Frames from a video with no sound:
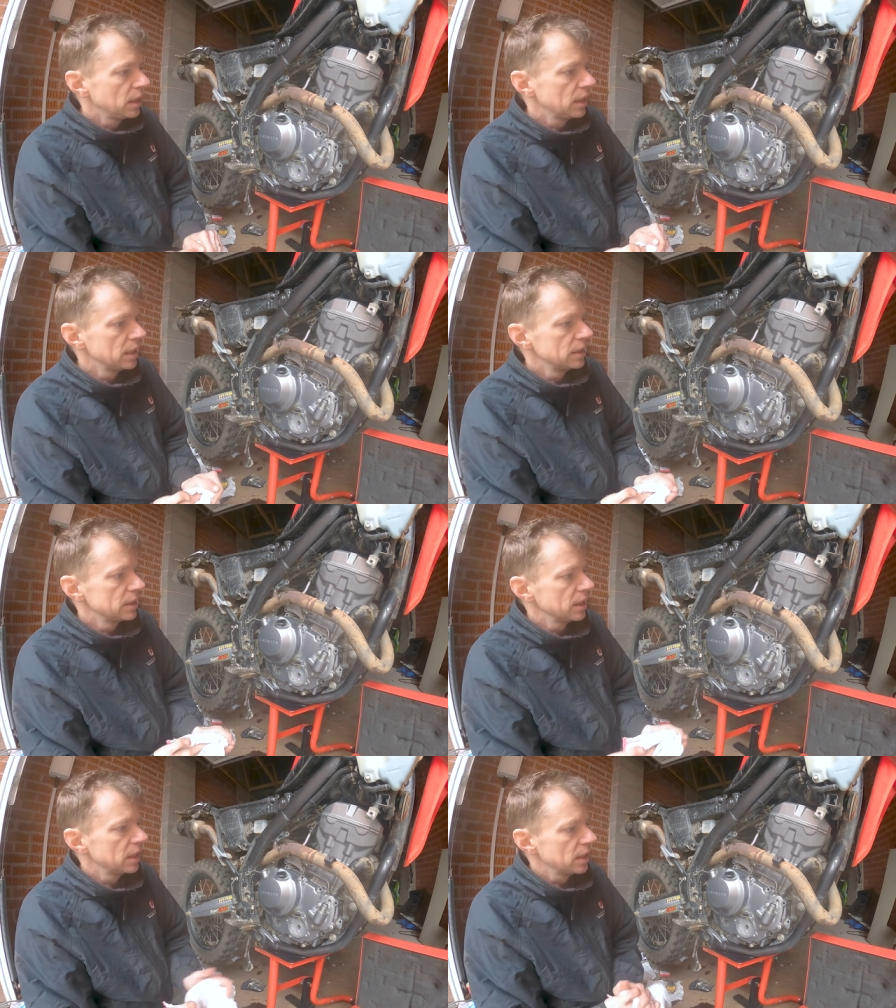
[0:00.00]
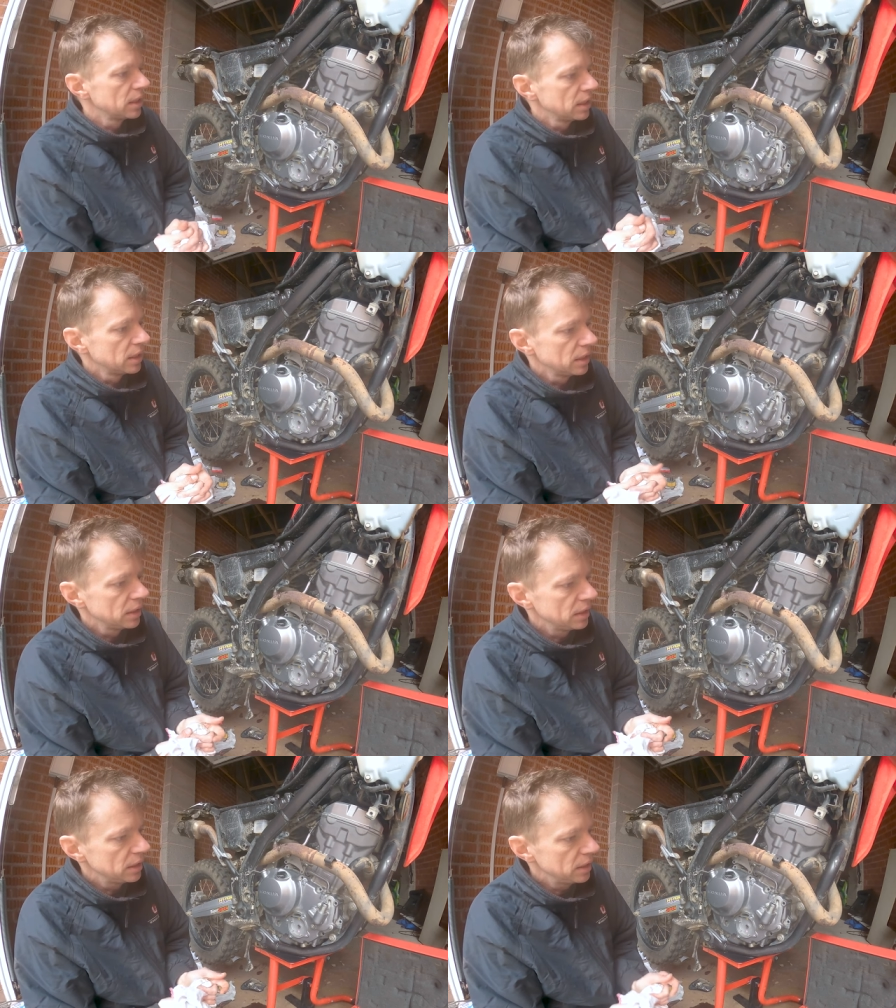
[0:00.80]
And uh,
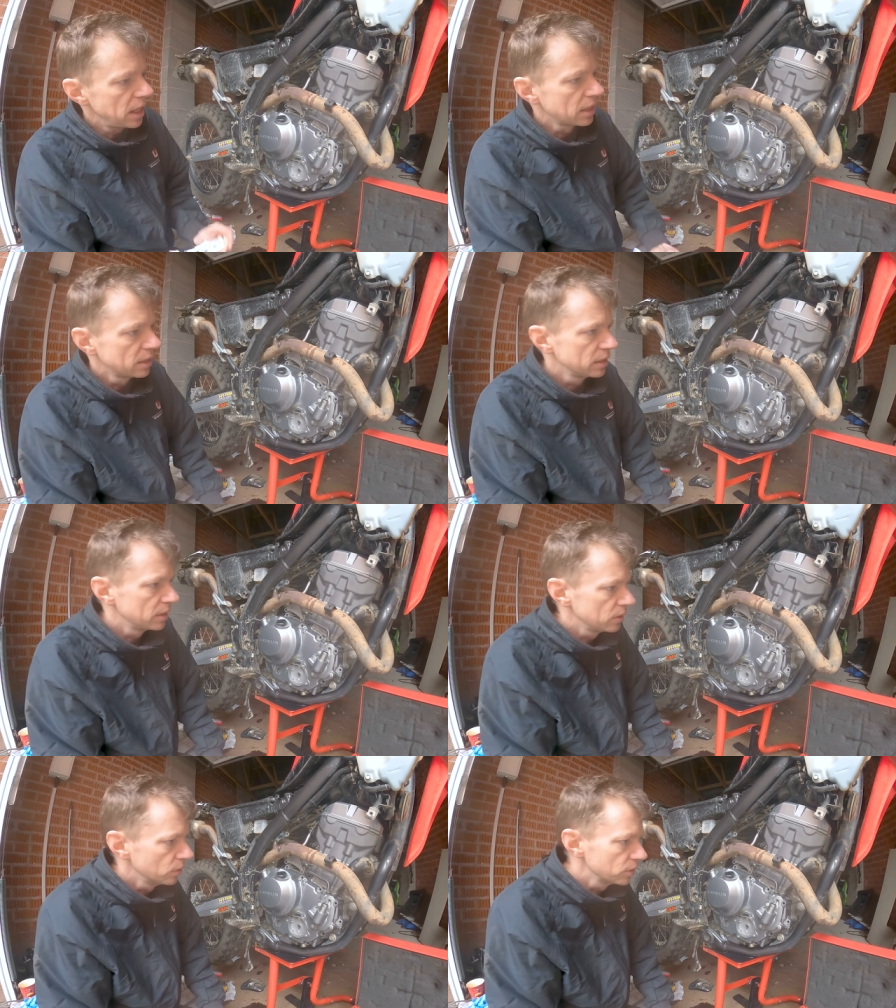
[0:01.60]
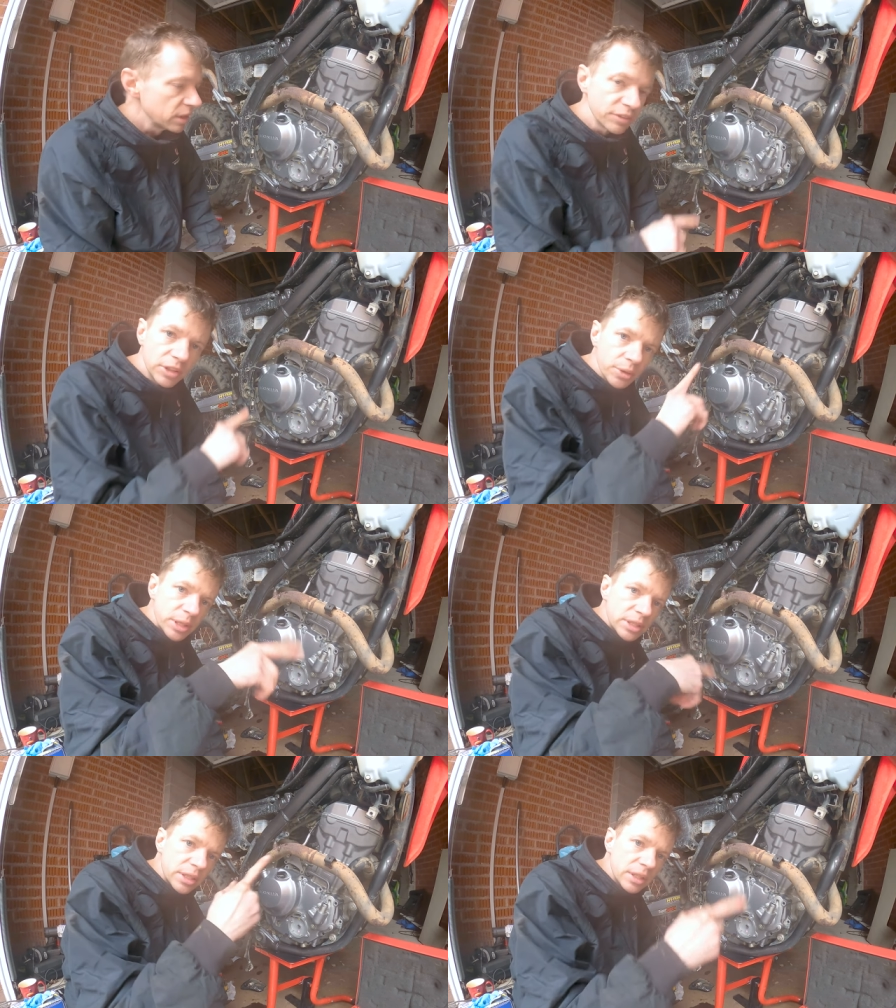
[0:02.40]
yeah, all that's left to do
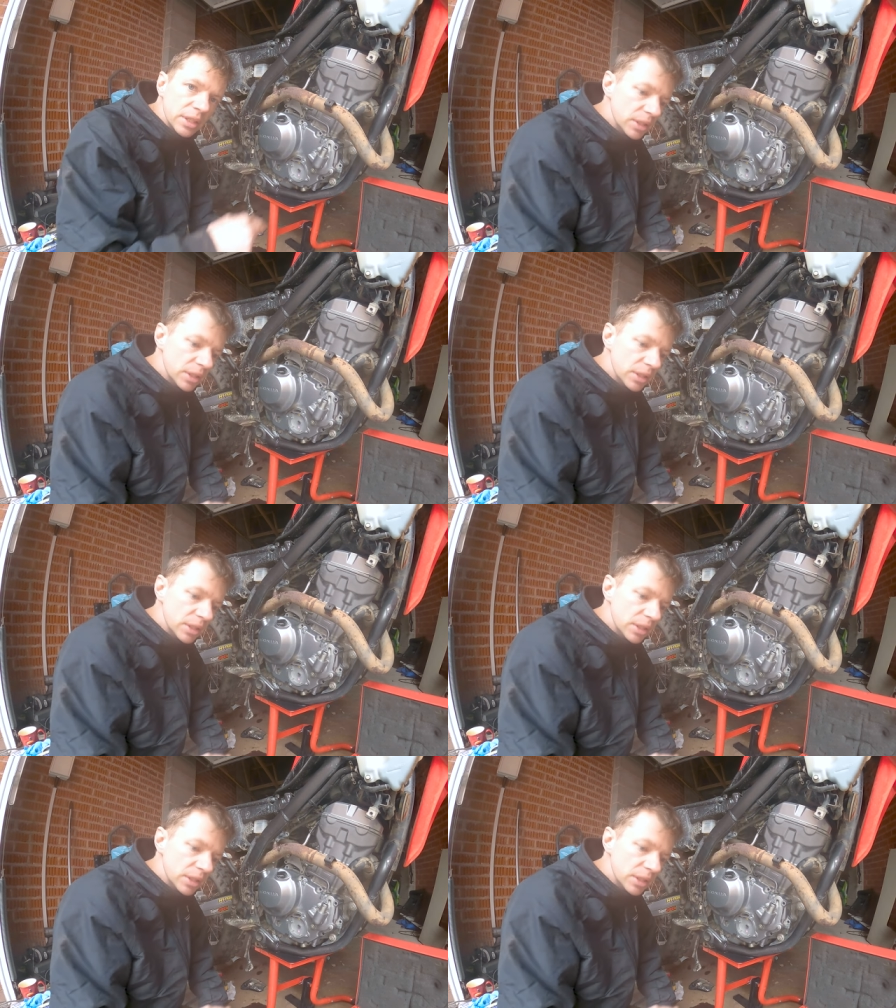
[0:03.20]
is